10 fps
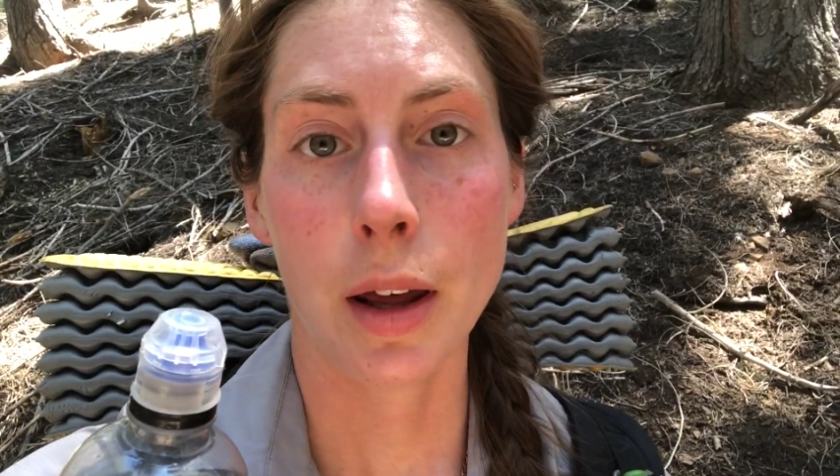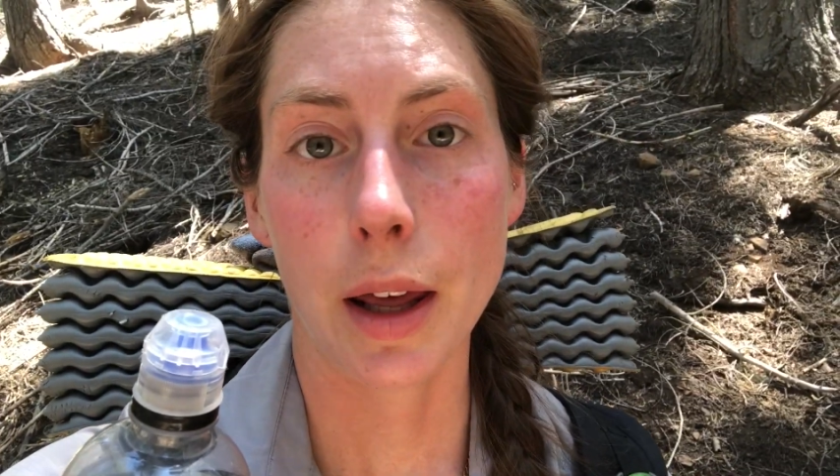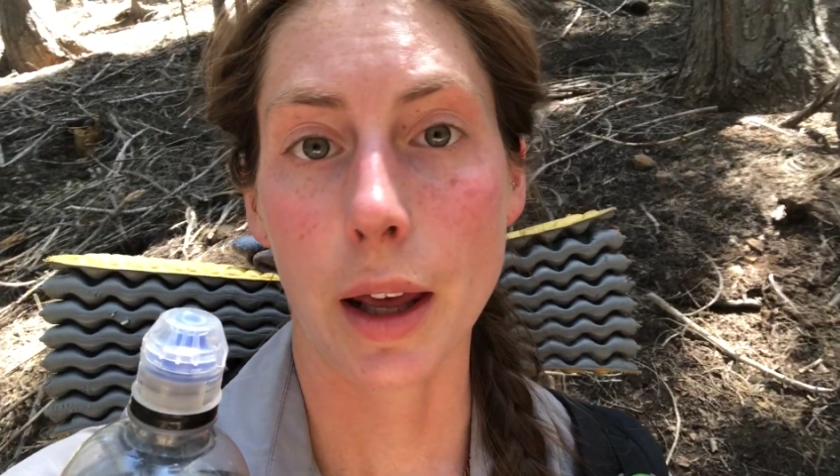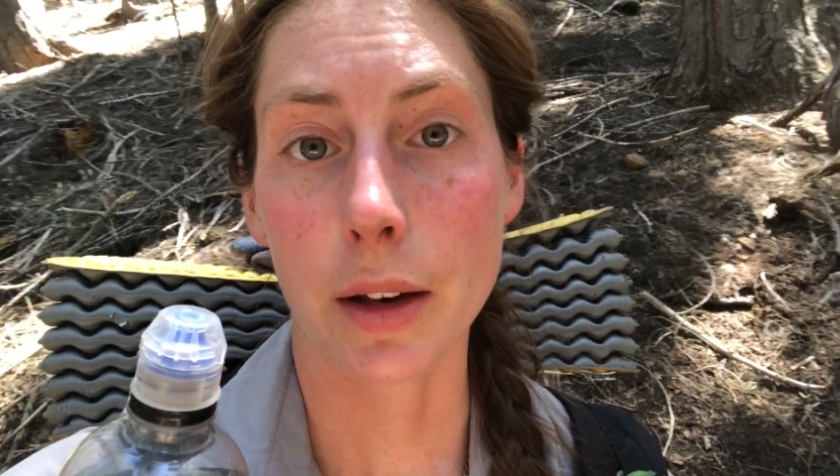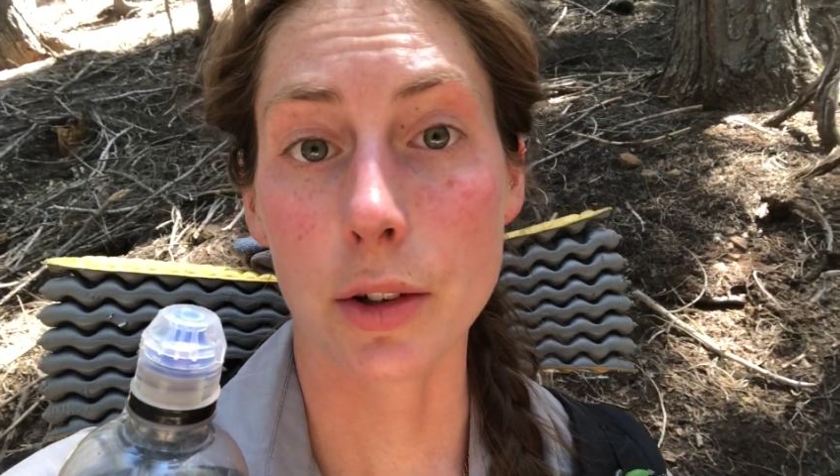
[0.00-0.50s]

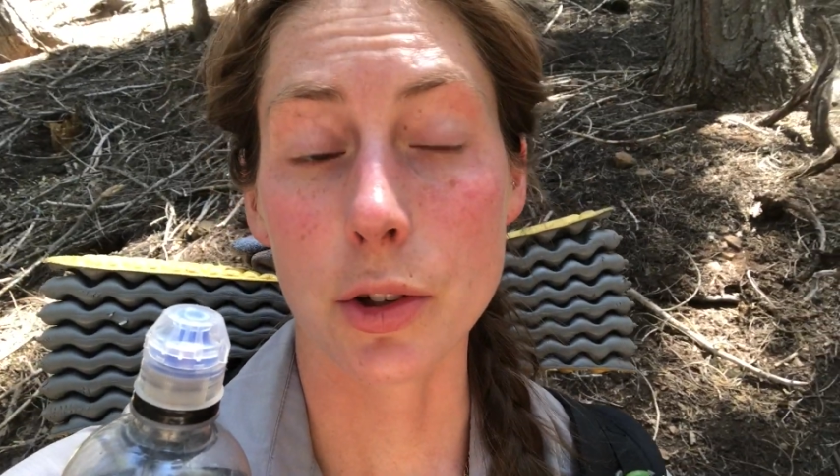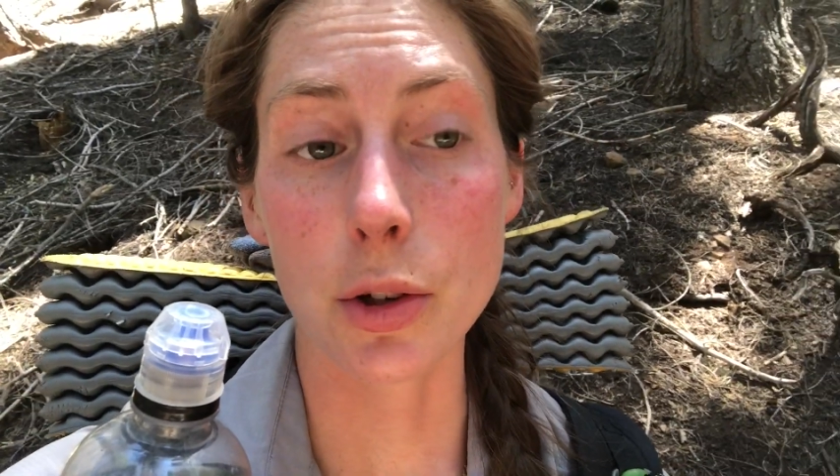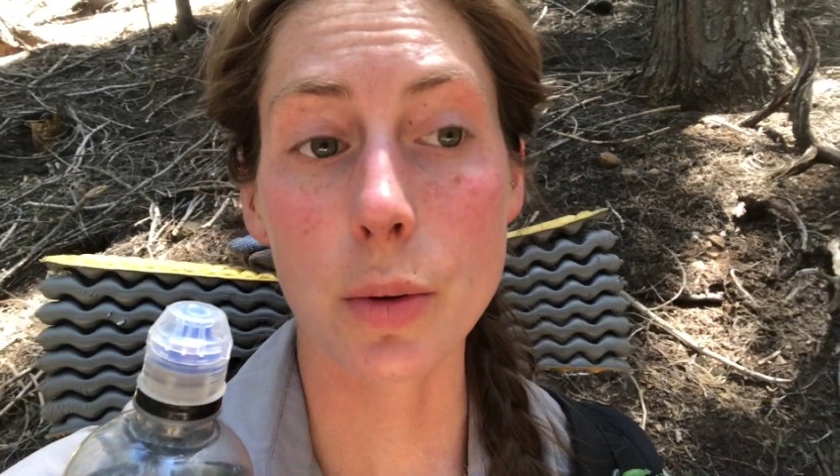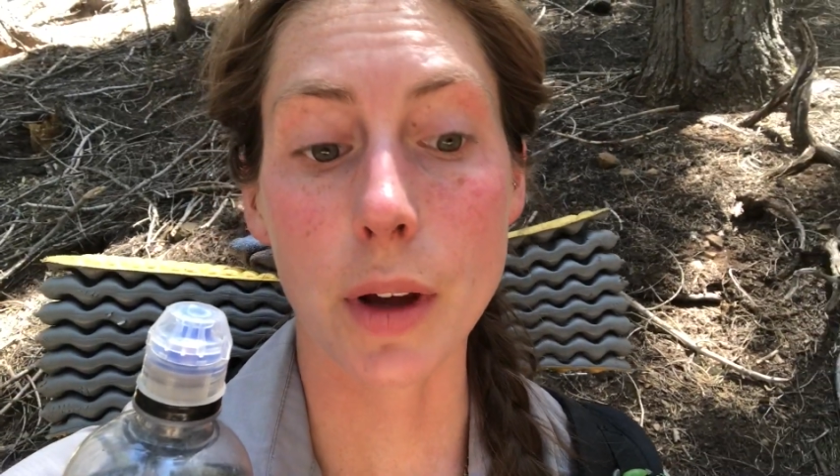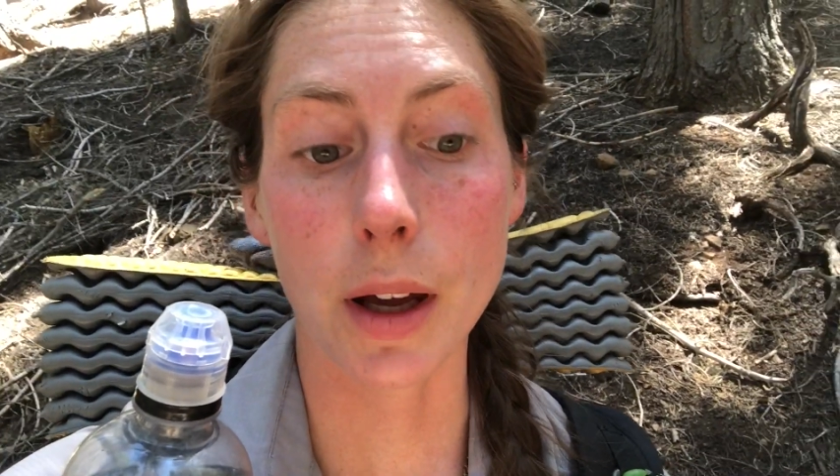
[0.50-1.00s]
And to
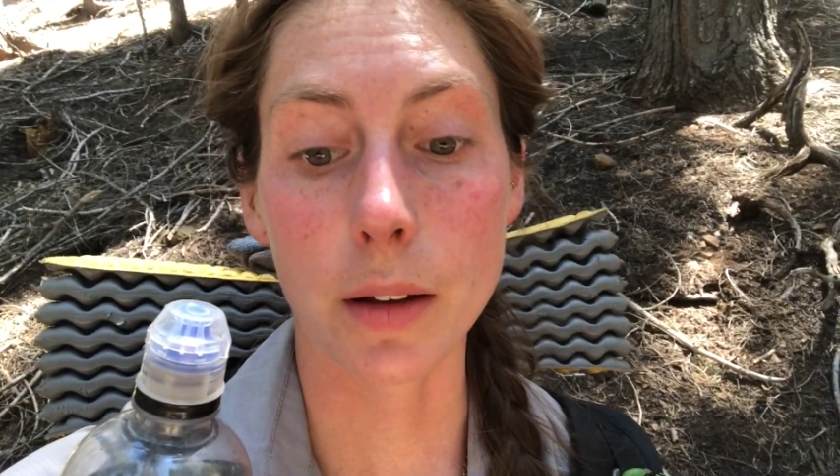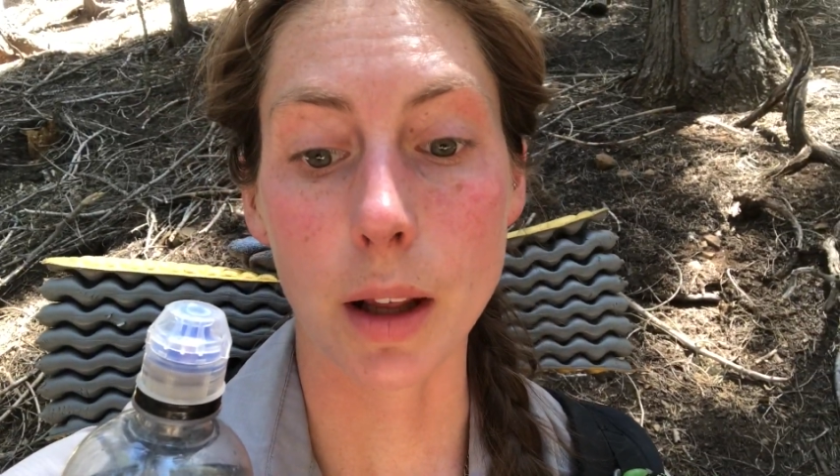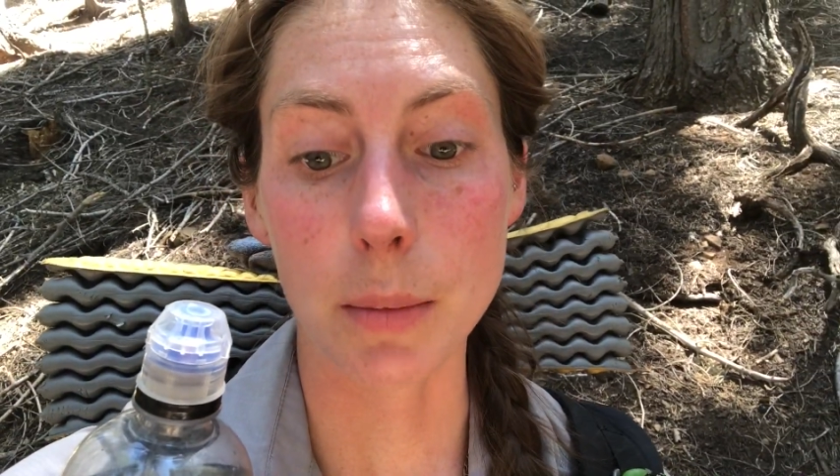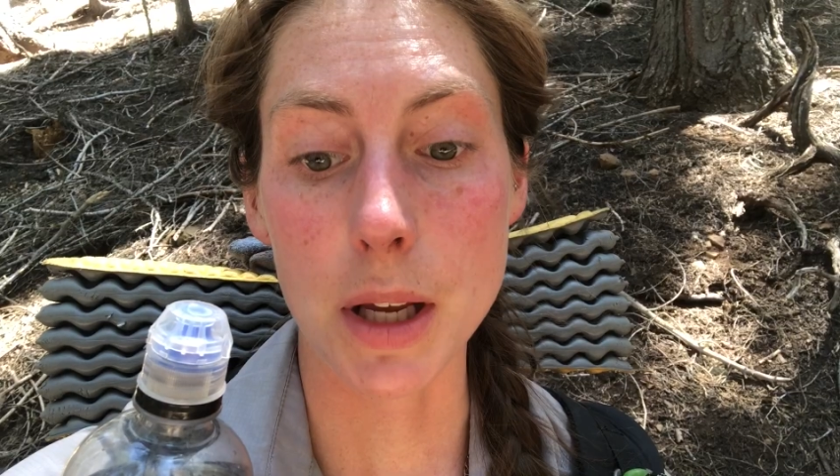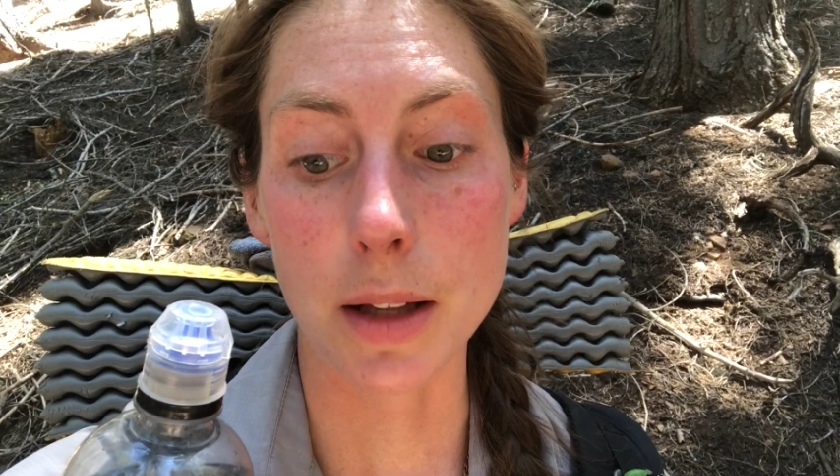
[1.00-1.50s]
do that,
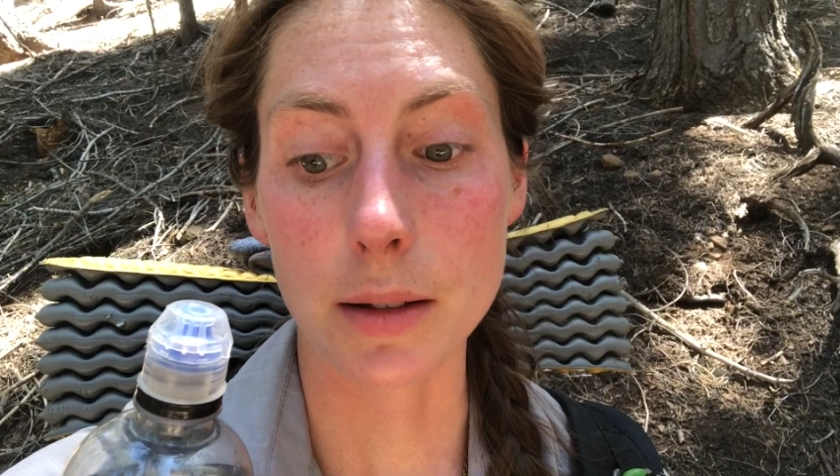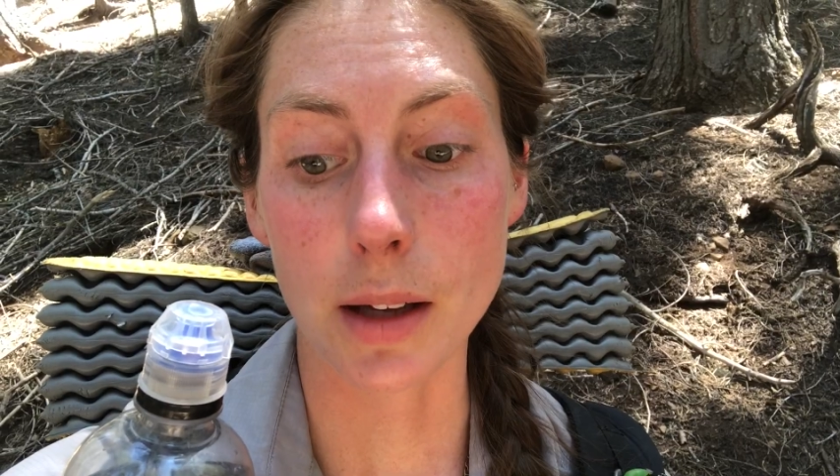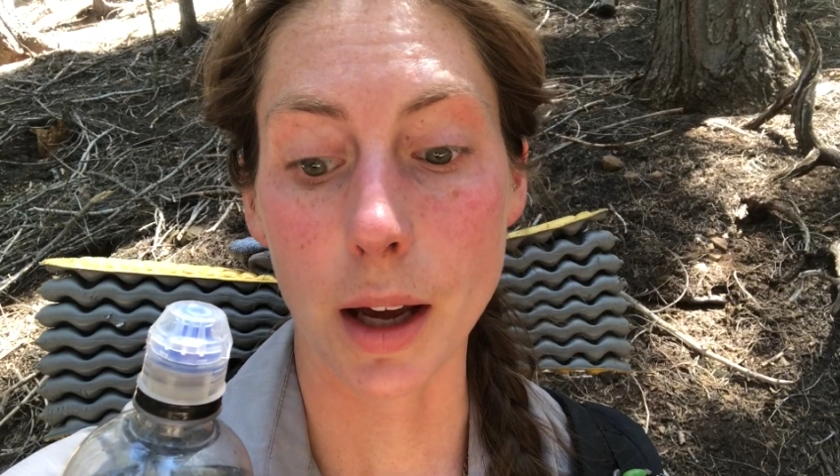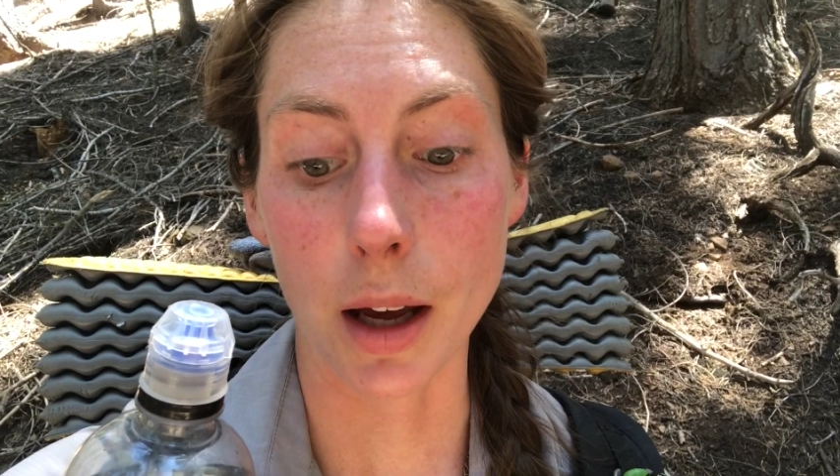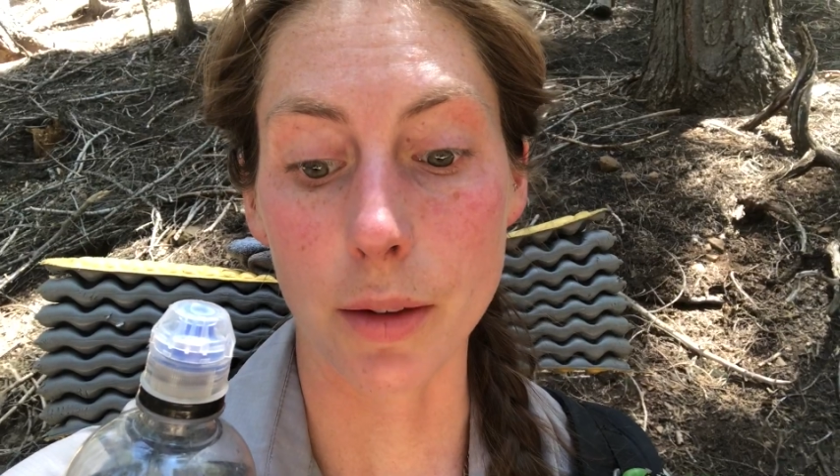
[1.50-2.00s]
that means I
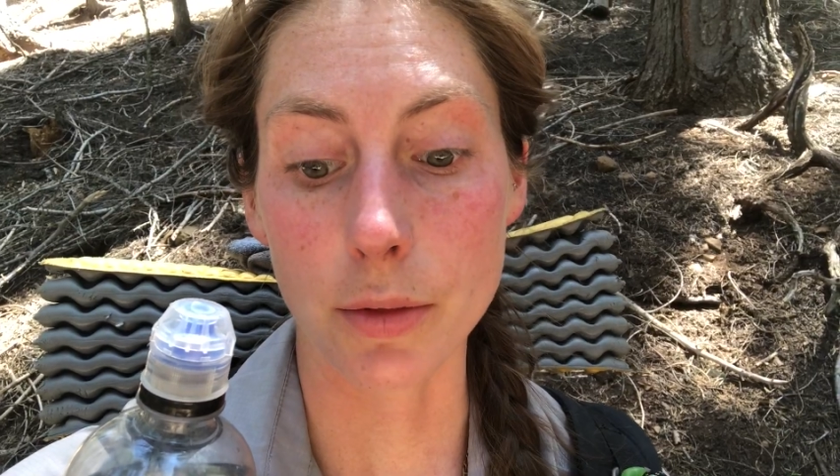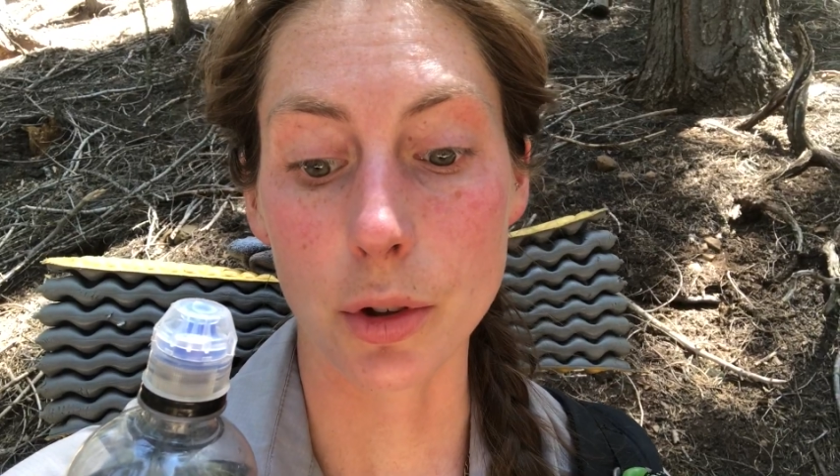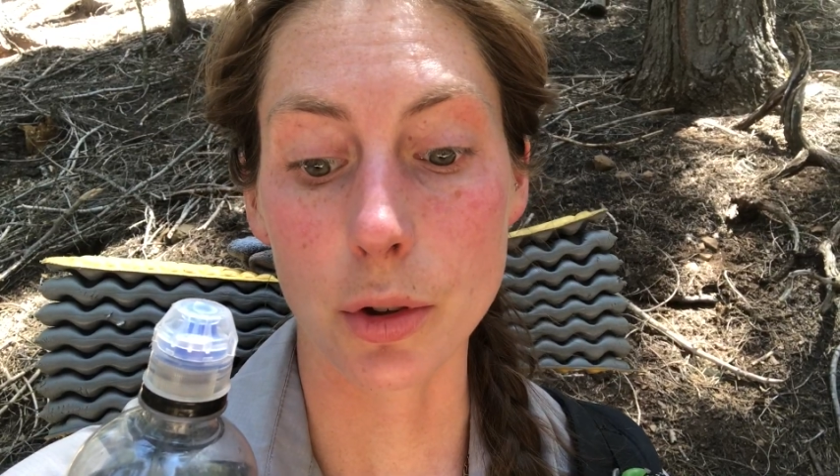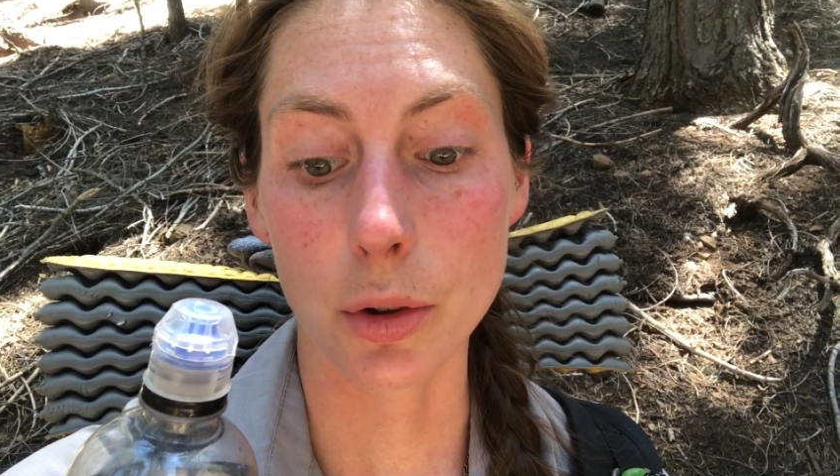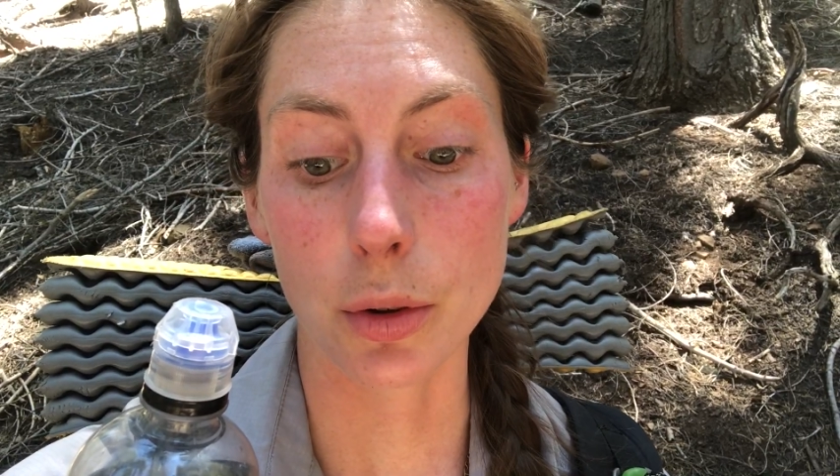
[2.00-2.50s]
have to
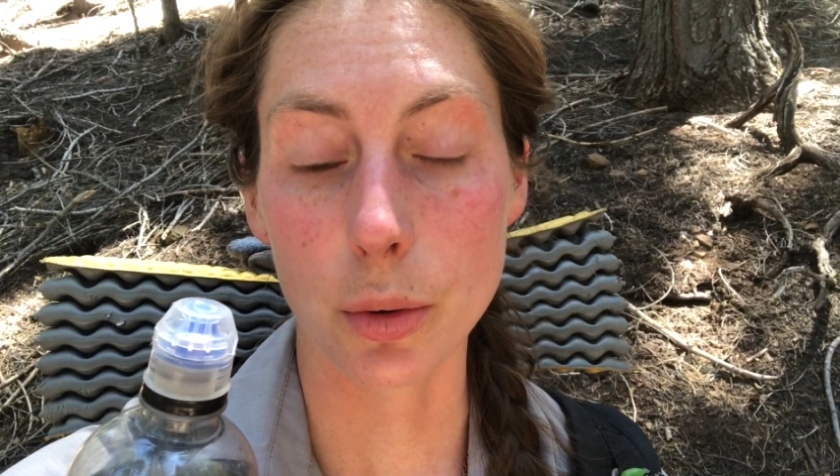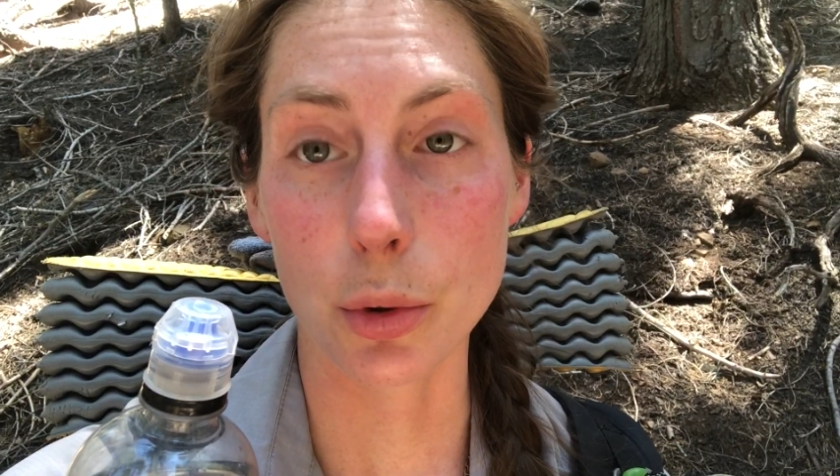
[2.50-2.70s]
do